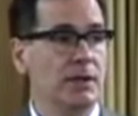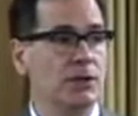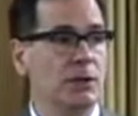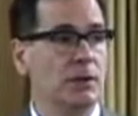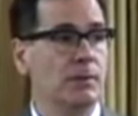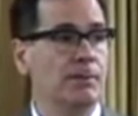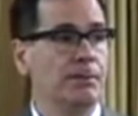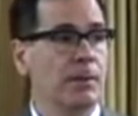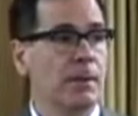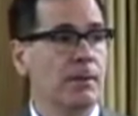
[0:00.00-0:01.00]
issue,
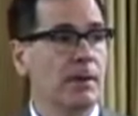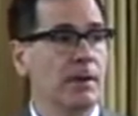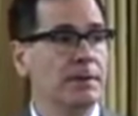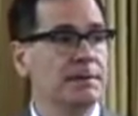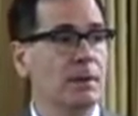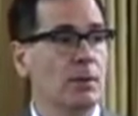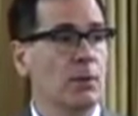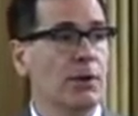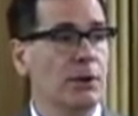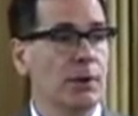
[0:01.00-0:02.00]
because
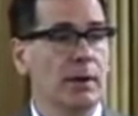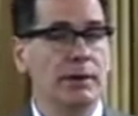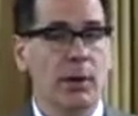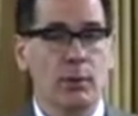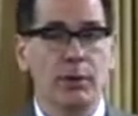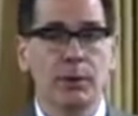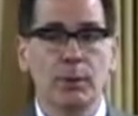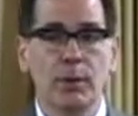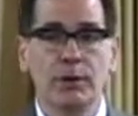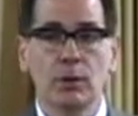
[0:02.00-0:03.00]
when you're an adult, when
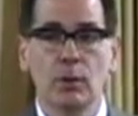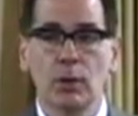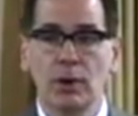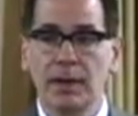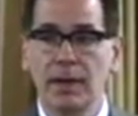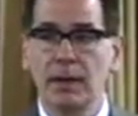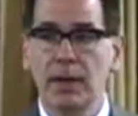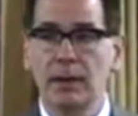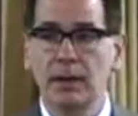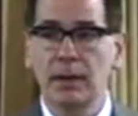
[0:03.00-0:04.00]
you're working
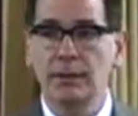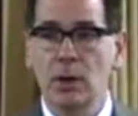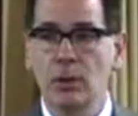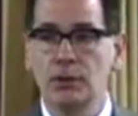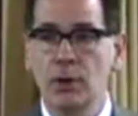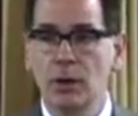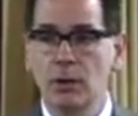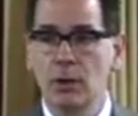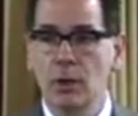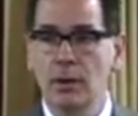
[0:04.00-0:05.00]
in an adult
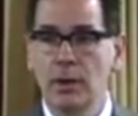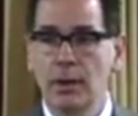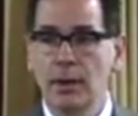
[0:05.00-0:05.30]
drug court,